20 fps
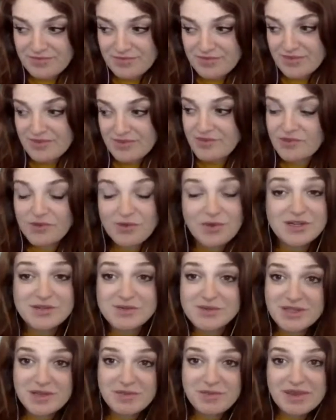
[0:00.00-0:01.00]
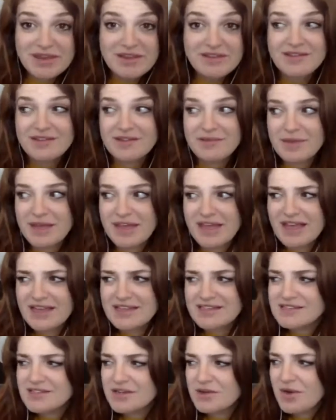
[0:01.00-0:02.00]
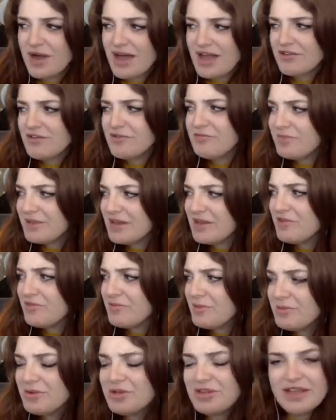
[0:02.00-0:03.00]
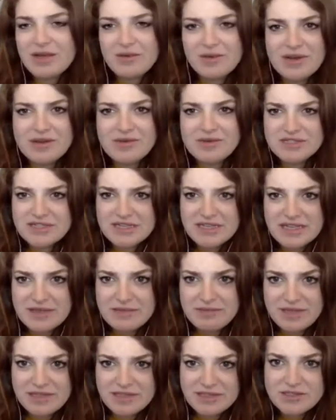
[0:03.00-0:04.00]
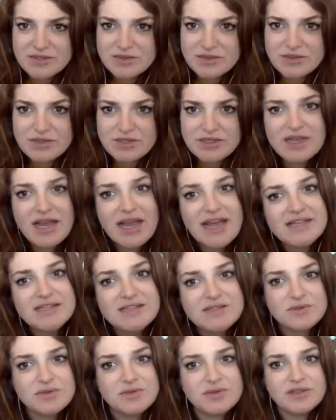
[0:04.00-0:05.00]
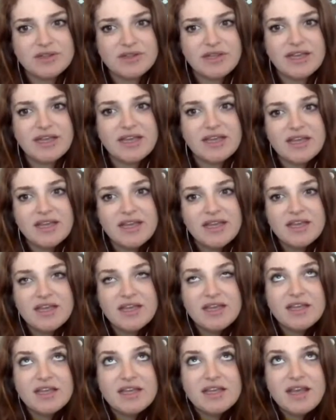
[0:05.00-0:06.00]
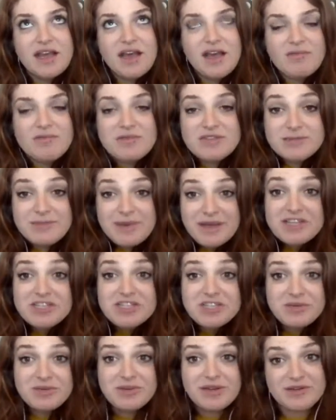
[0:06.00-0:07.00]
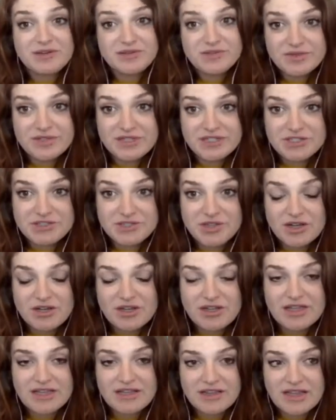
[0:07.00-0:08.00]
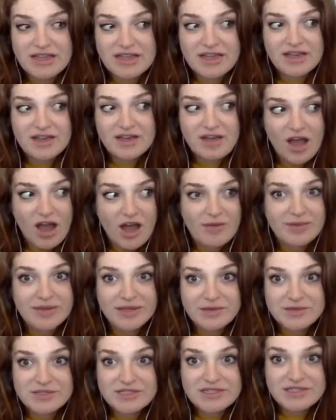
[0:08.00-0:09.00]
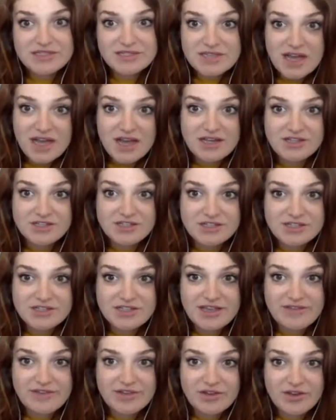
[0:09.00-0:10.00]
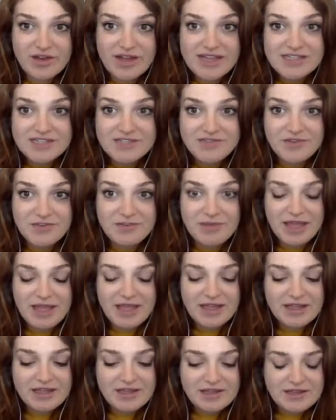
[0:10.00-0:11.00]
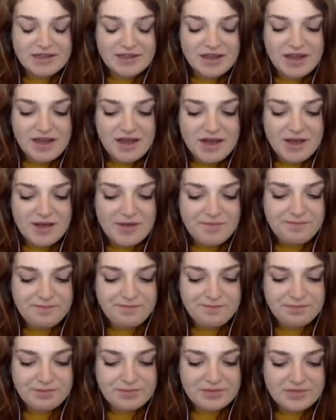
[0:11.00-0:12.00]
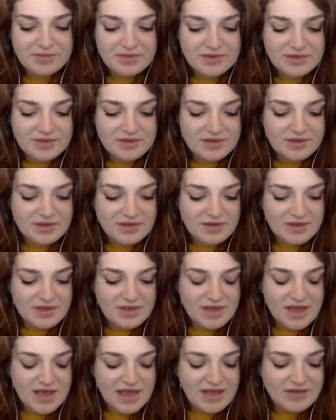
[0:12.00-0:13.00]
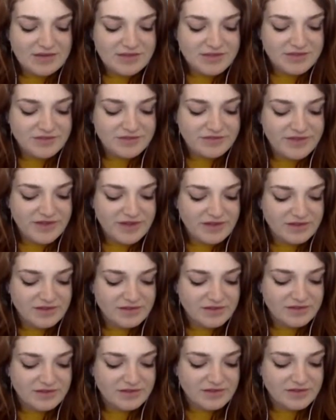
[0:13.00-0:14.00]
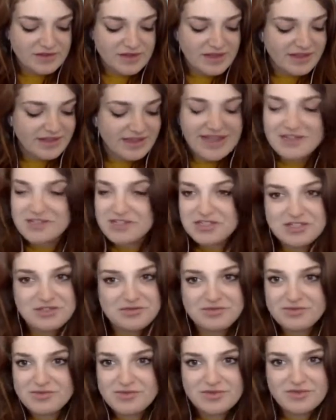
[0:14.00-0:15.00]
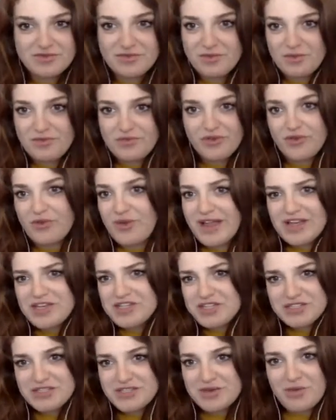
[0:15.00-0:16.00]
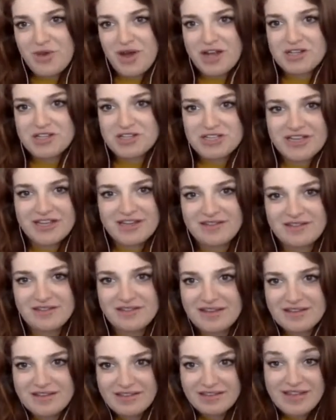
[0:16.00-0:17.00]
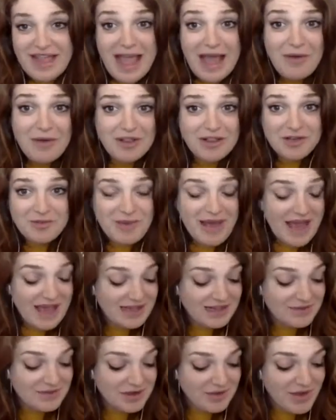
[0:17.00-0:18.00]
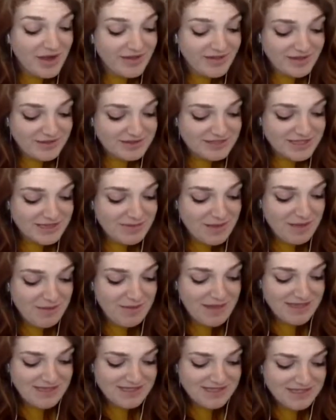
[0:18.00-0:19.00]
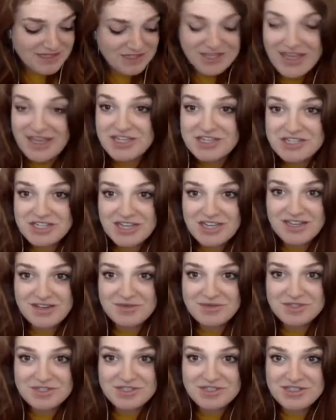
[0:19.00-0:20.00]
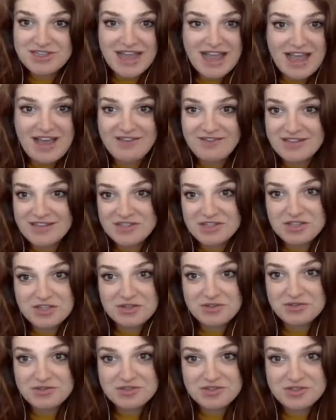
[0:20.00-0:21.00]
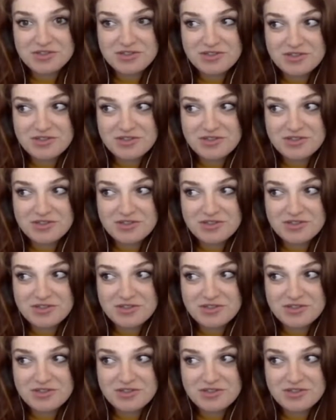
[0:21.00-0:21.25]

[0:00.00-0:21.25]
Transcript: just always really appealed to me. And so I remember, like, when I was, like, in middle school and high school, and, like, especially when I was really struggling, like, comedy was such a saving grace for me. I also felt, I just sort of voraciously watched it, and now I look back and I'm like, wow, that was, like, my best education, was just I have this huge